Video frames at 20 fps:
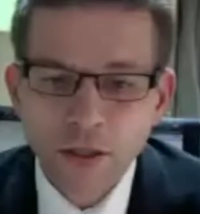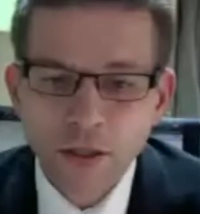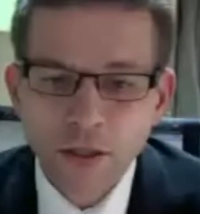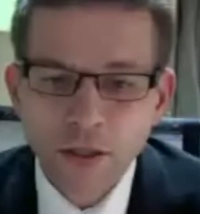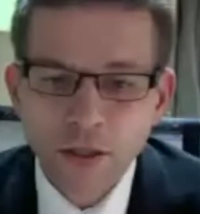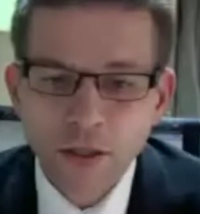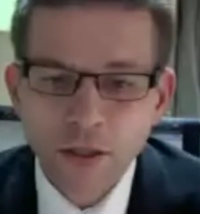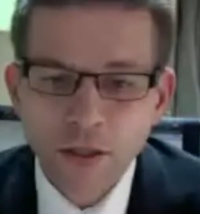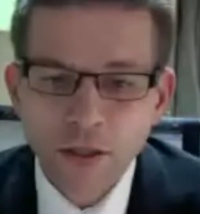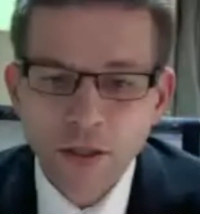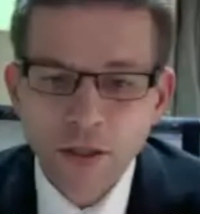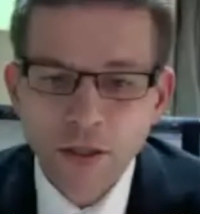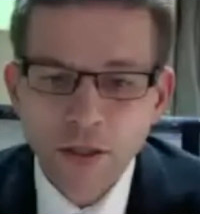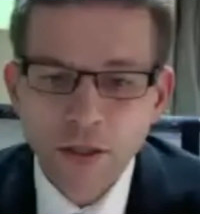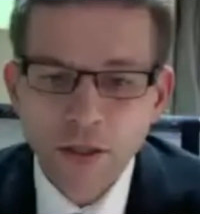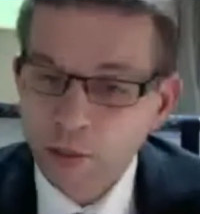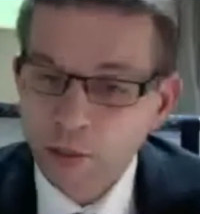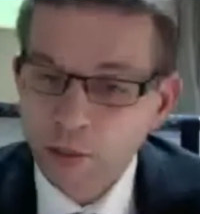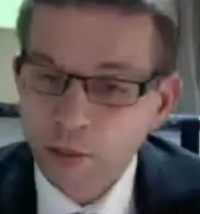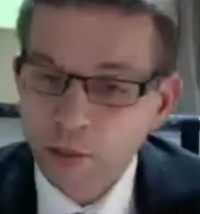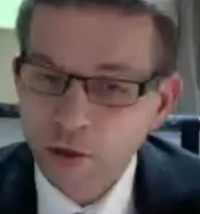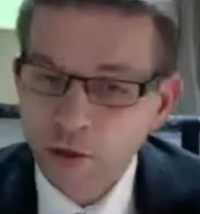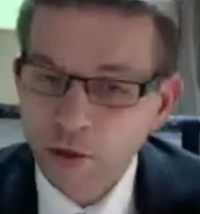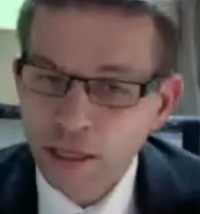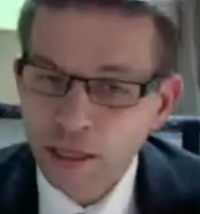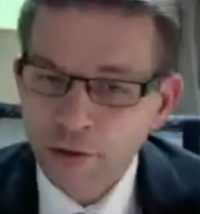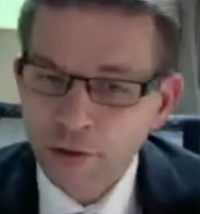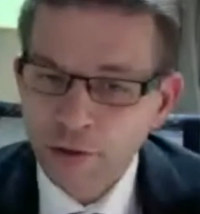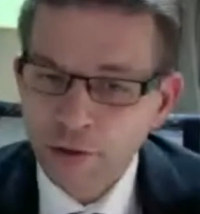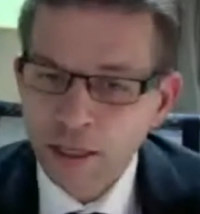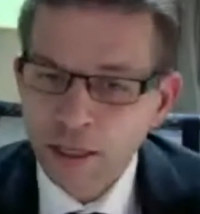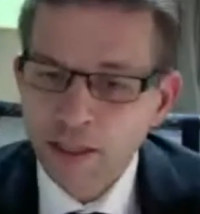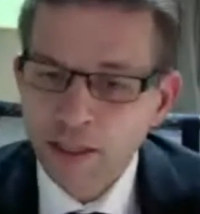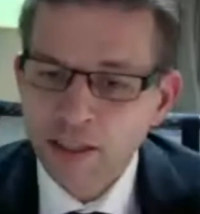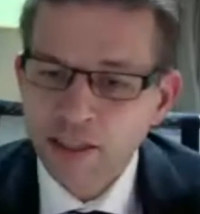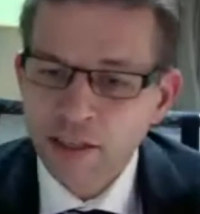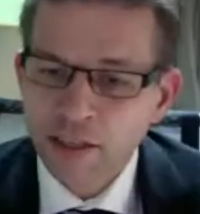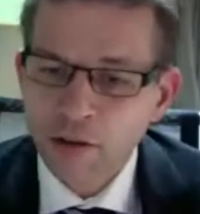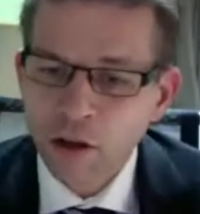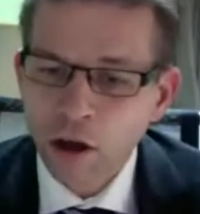and you check your blood sugar level and it's
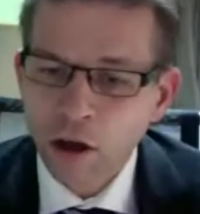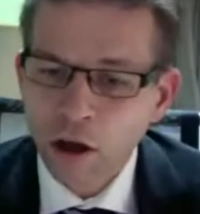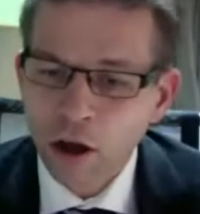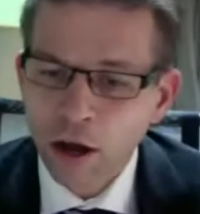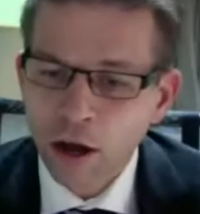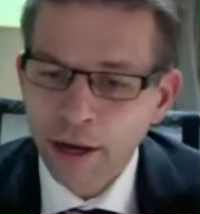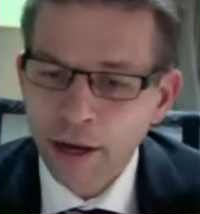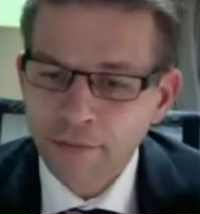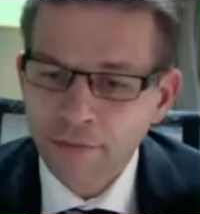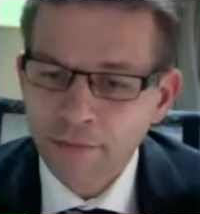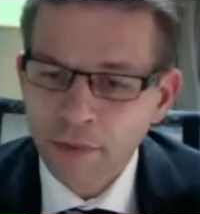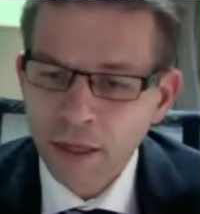still high,